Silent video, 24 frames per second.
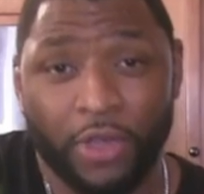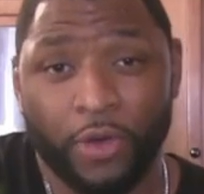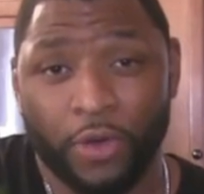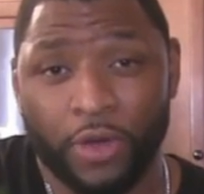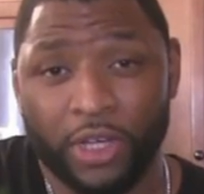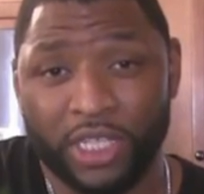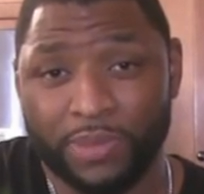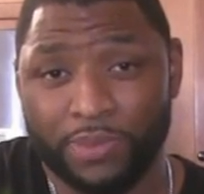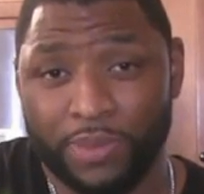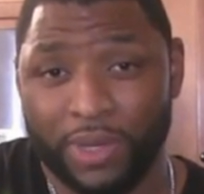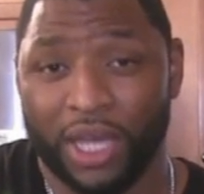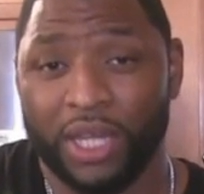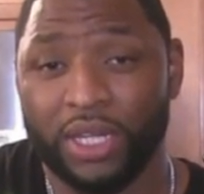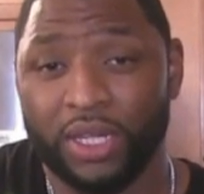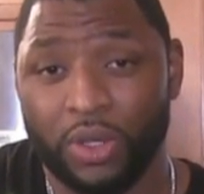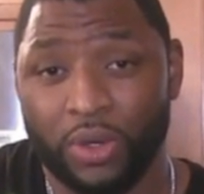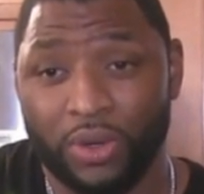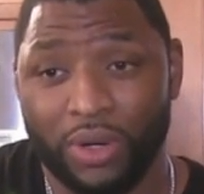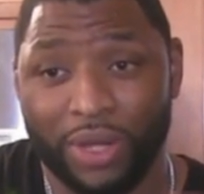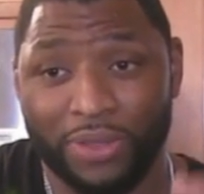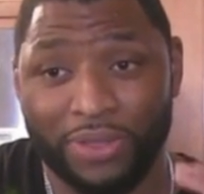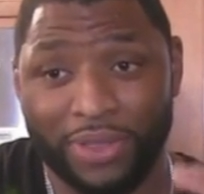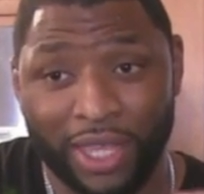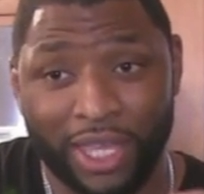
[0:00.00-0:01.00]
crust, but I'm
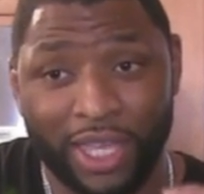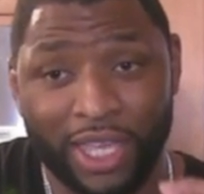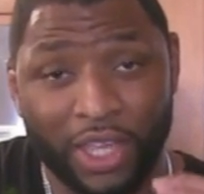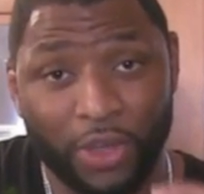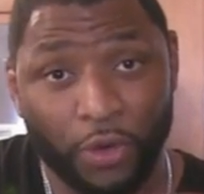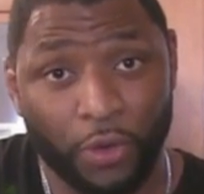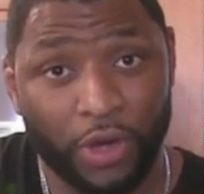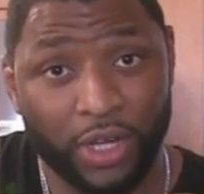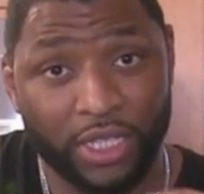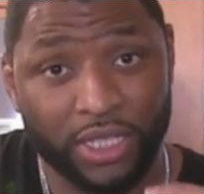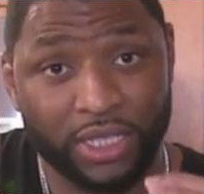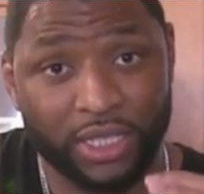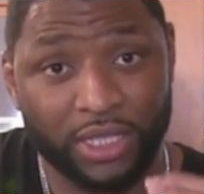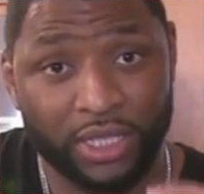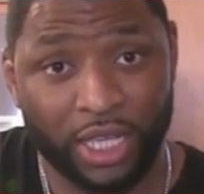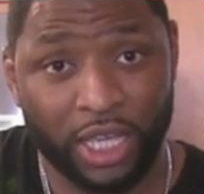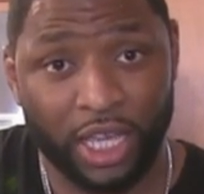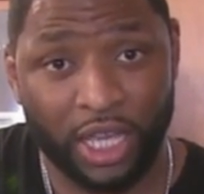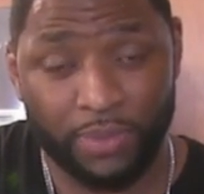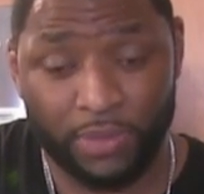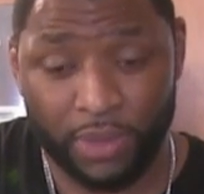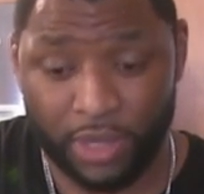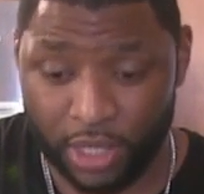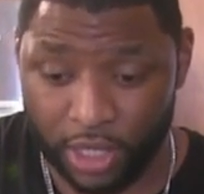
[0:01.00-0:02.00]
doing a thin crust
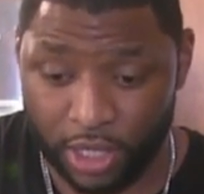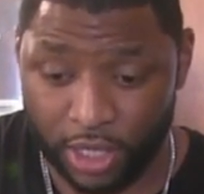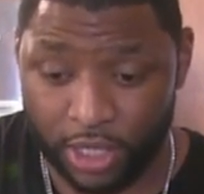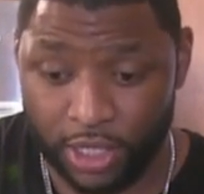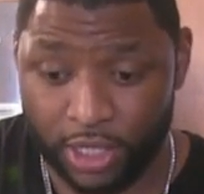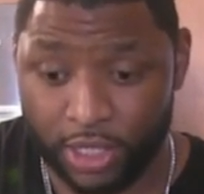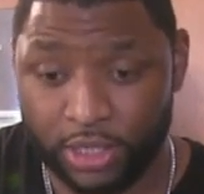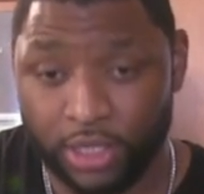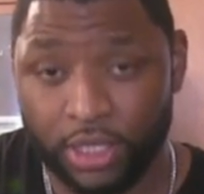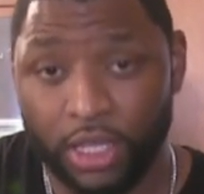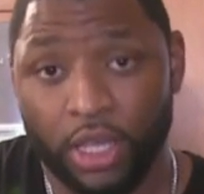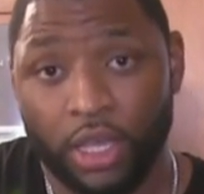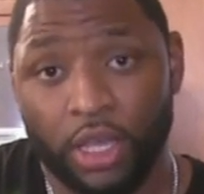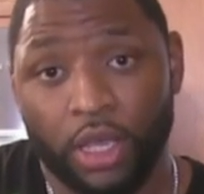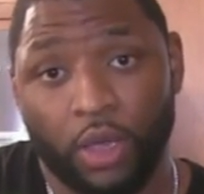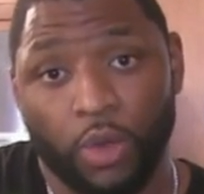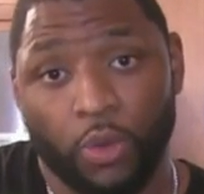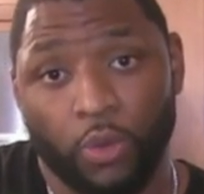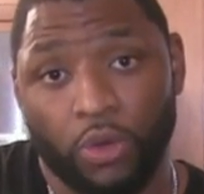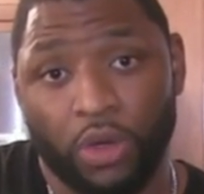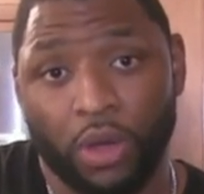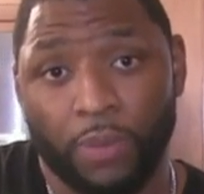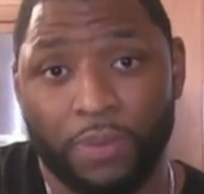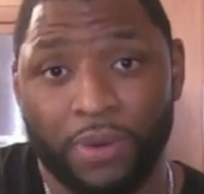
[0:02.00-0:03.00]
today because
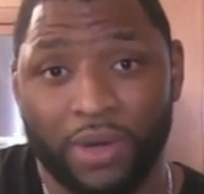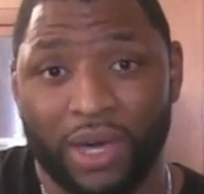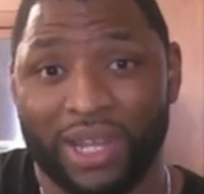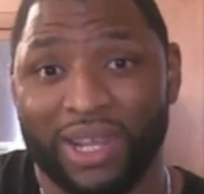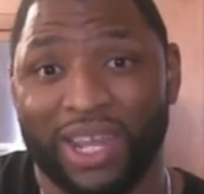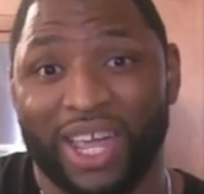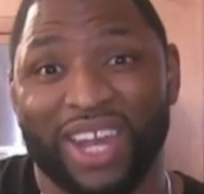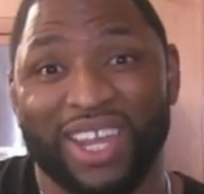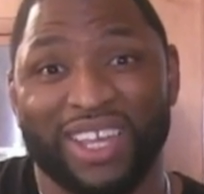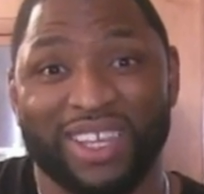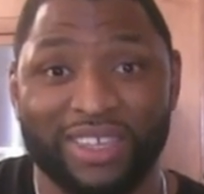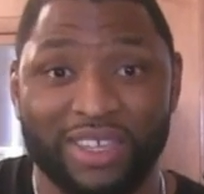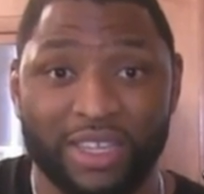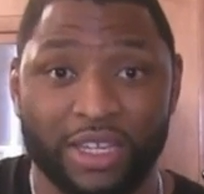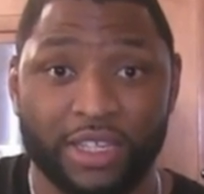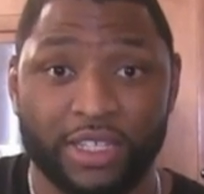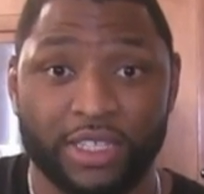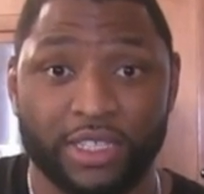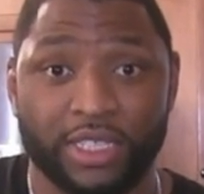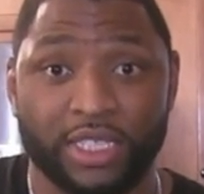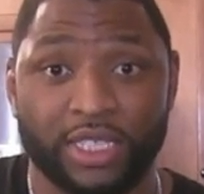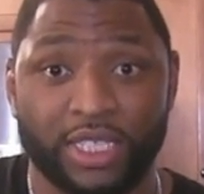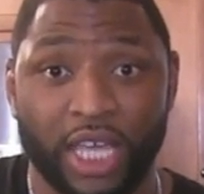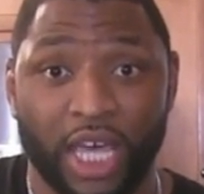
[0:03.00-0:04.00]
we're gonna put a lot of
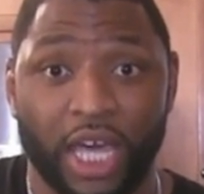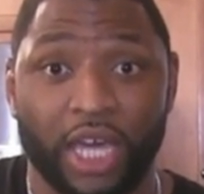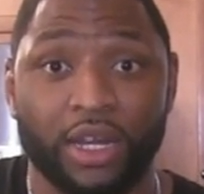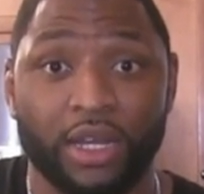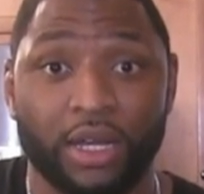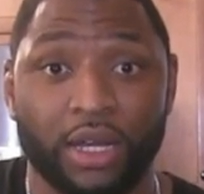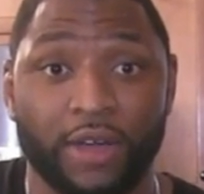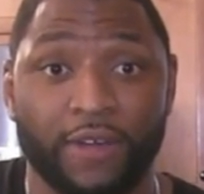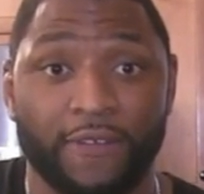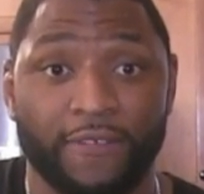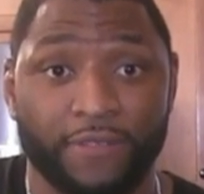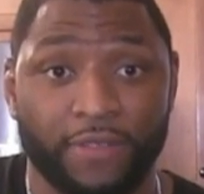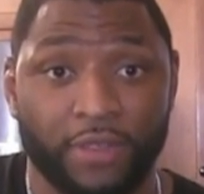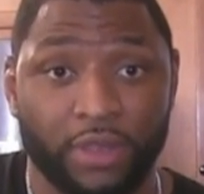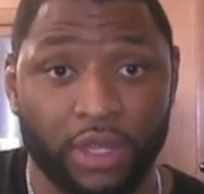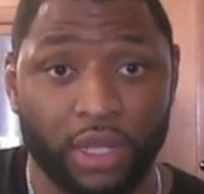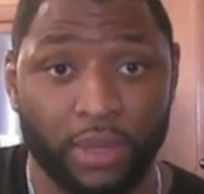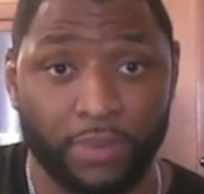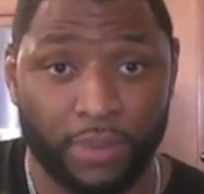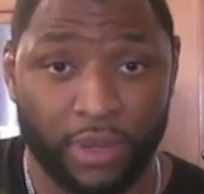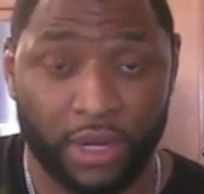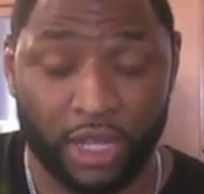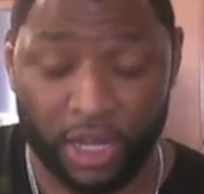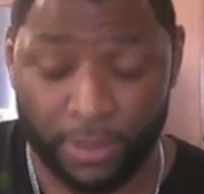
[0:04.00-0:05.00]
cookies inside of
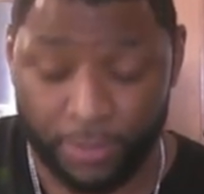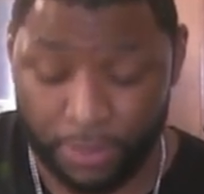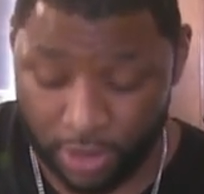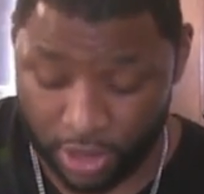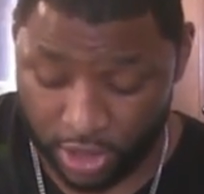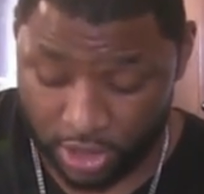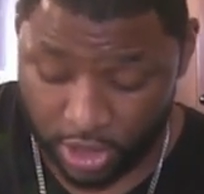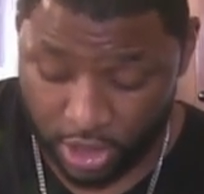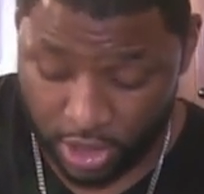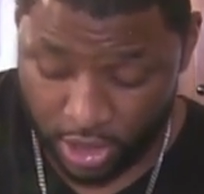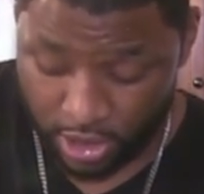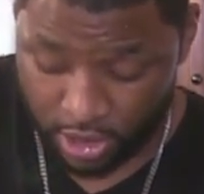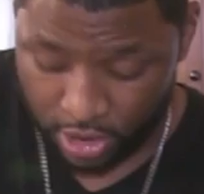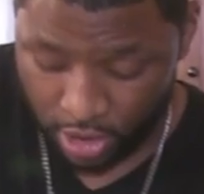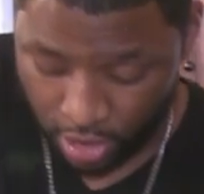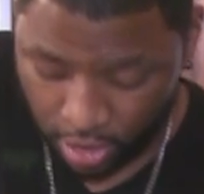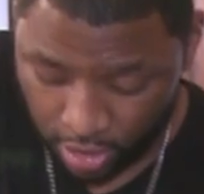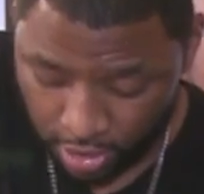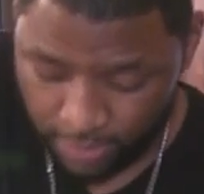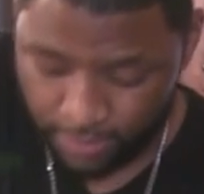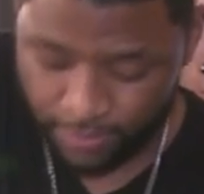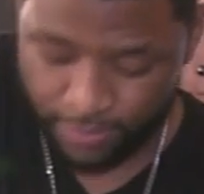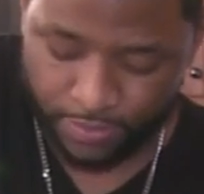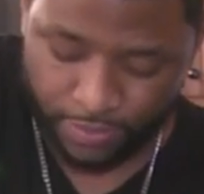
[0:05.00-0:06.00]
the banana pudding
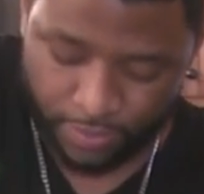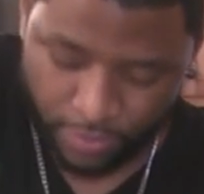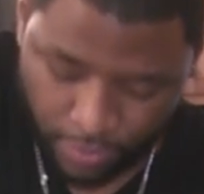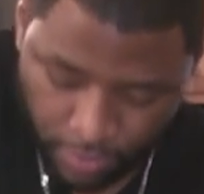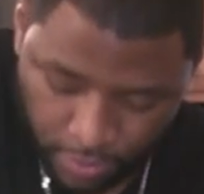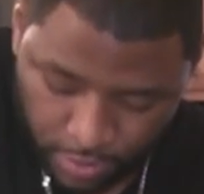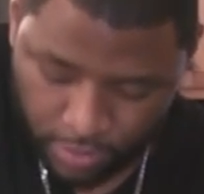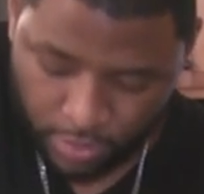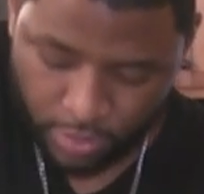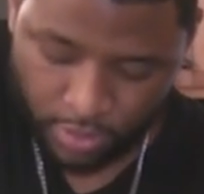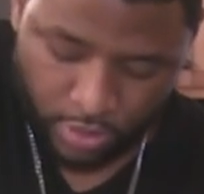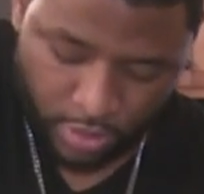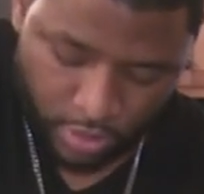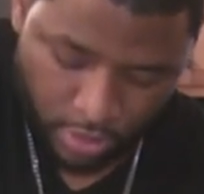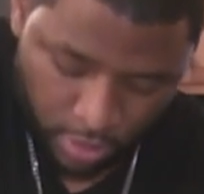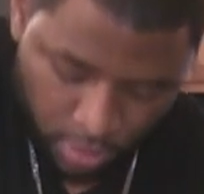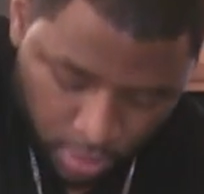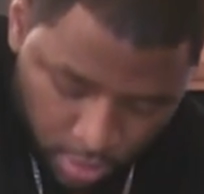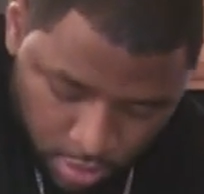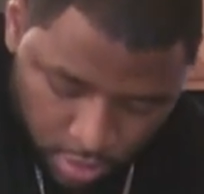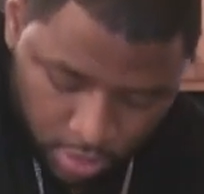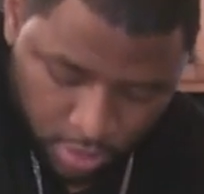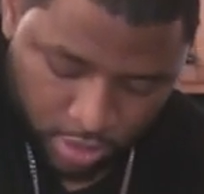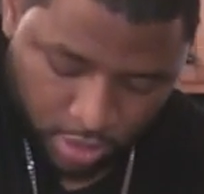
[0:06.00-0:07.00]
cheesecake.
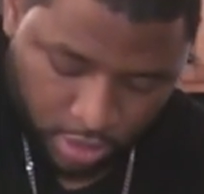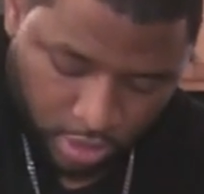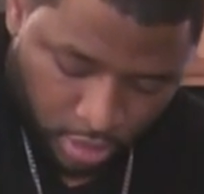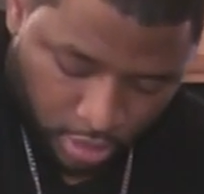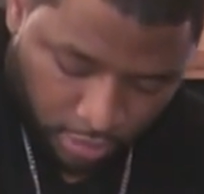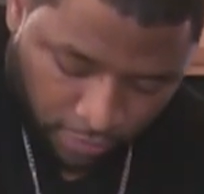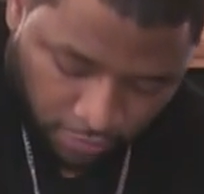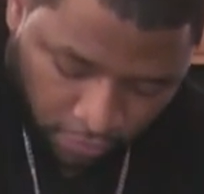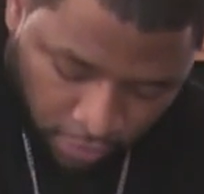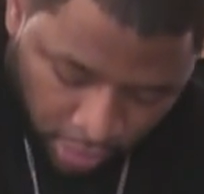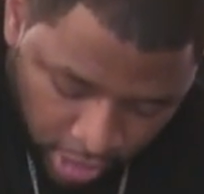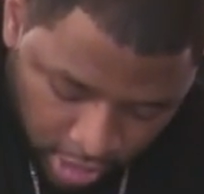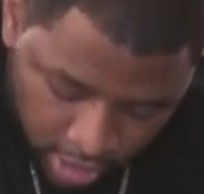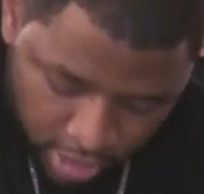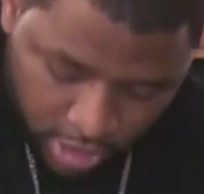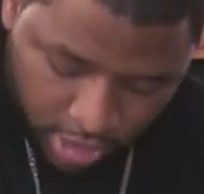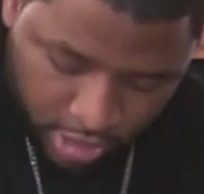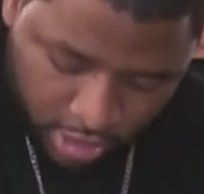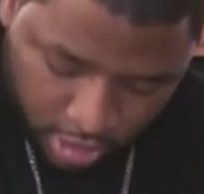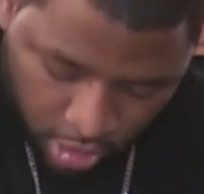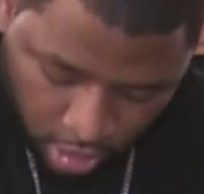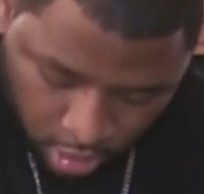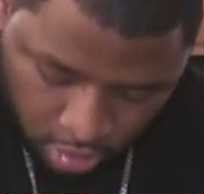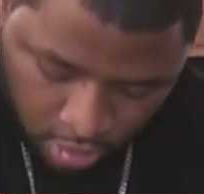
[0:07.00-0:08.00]
So flatten
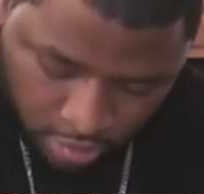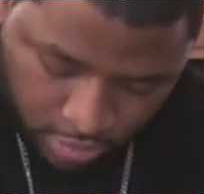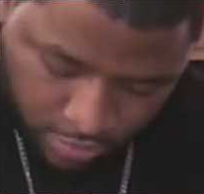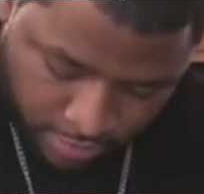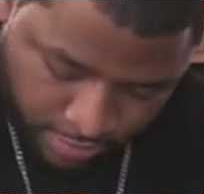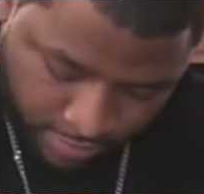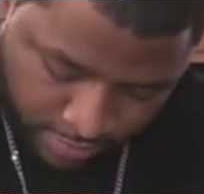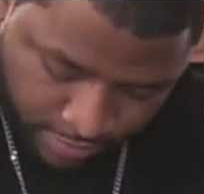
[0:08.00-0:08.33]
this out.